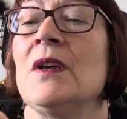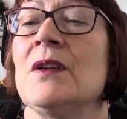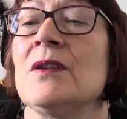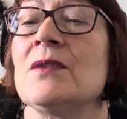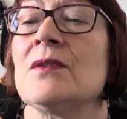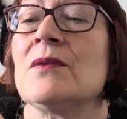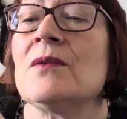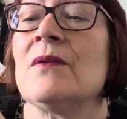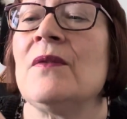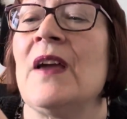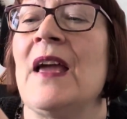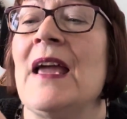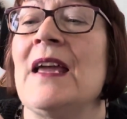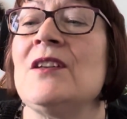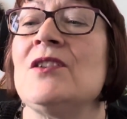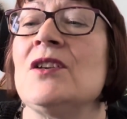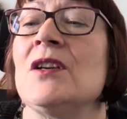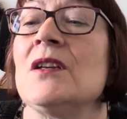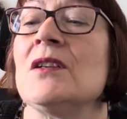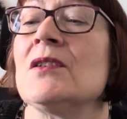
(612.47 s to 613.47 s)
sort of
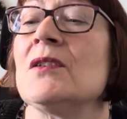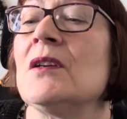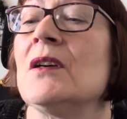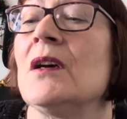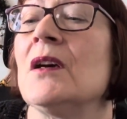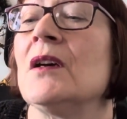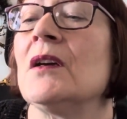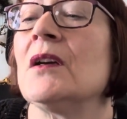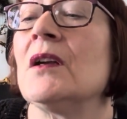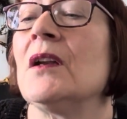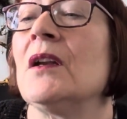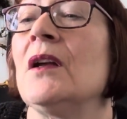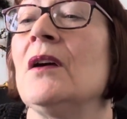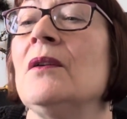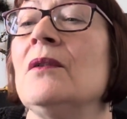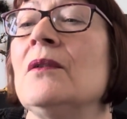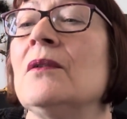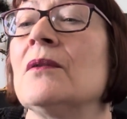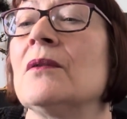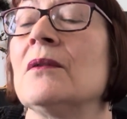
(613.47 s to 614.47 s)
edging to her
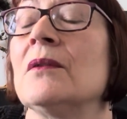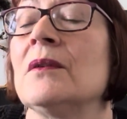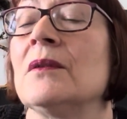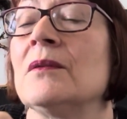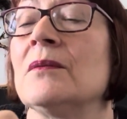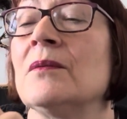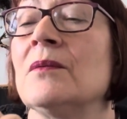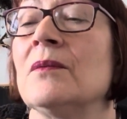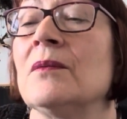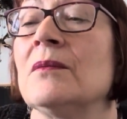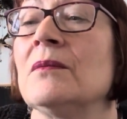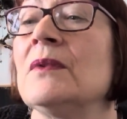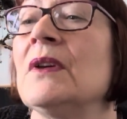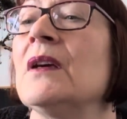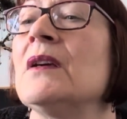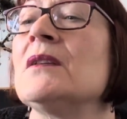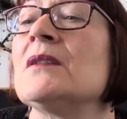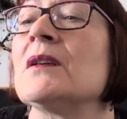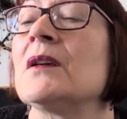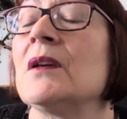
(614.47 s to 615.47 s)
cloak, or yeah,
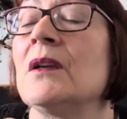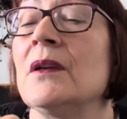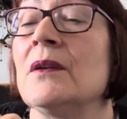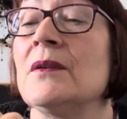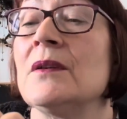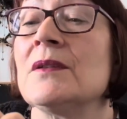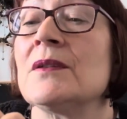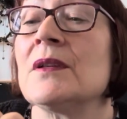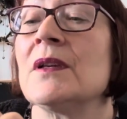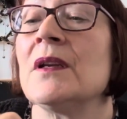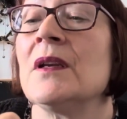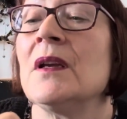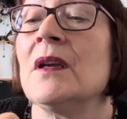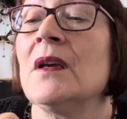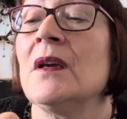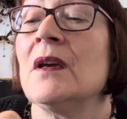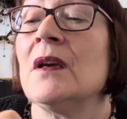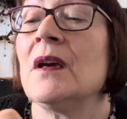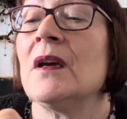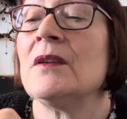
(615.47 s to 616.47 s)
it is a cloak, isn't it?
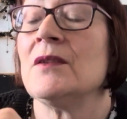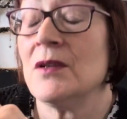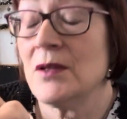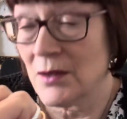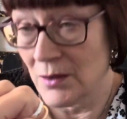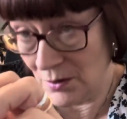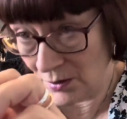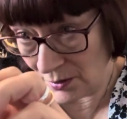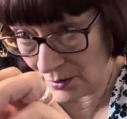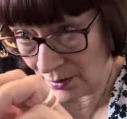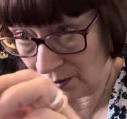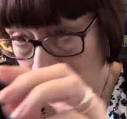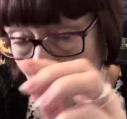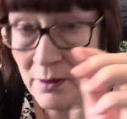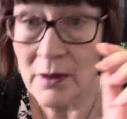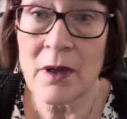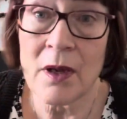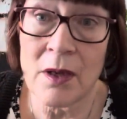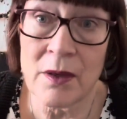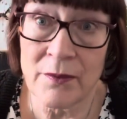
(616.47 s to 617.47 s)
And she's got,
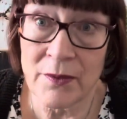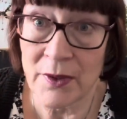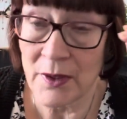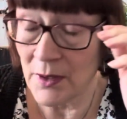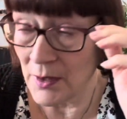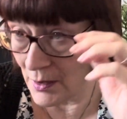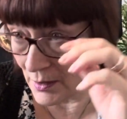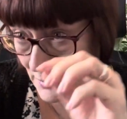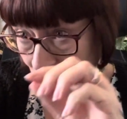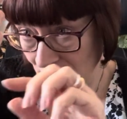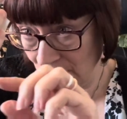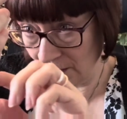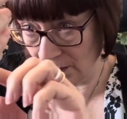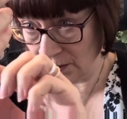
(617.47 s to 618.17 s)
over the glasses,